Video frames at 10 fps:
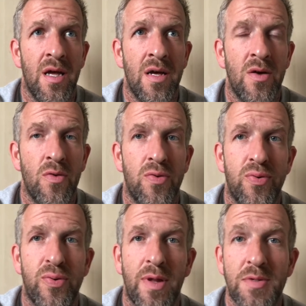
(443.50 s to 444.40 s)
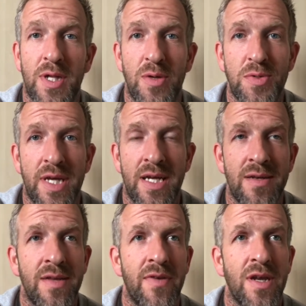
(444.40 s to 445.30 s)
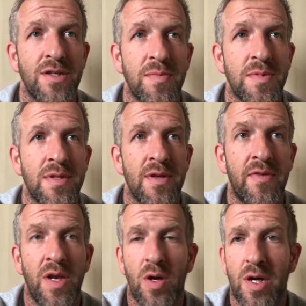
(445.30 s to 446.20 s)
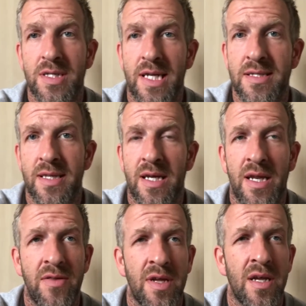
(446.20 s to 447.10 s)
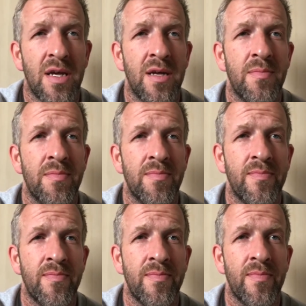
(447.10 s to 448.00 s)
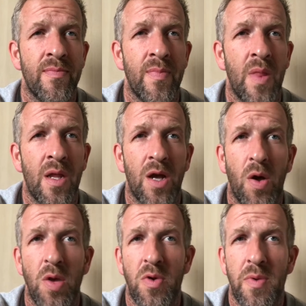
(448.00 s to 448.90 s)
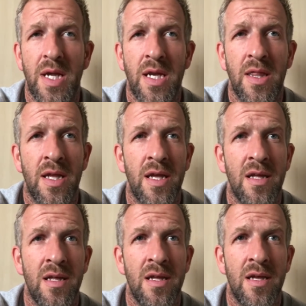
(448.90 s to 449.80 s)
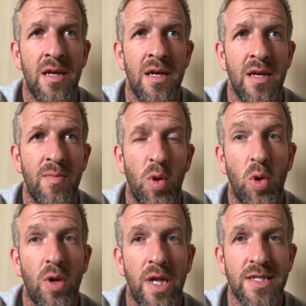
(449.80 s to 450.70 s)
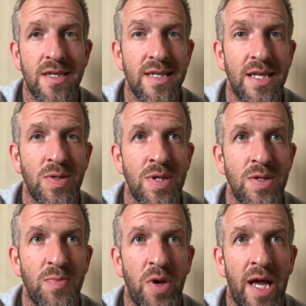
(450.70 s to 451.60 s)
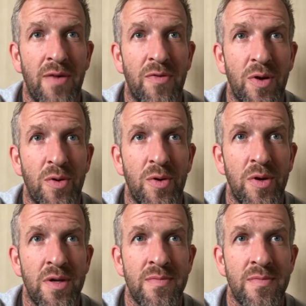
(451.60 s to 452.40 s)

Oof, that was close that. If it had dropped, if he'd not got his head to that, I think Cody would have been in there. But luckily he's got his head to it and just put it out for a corner.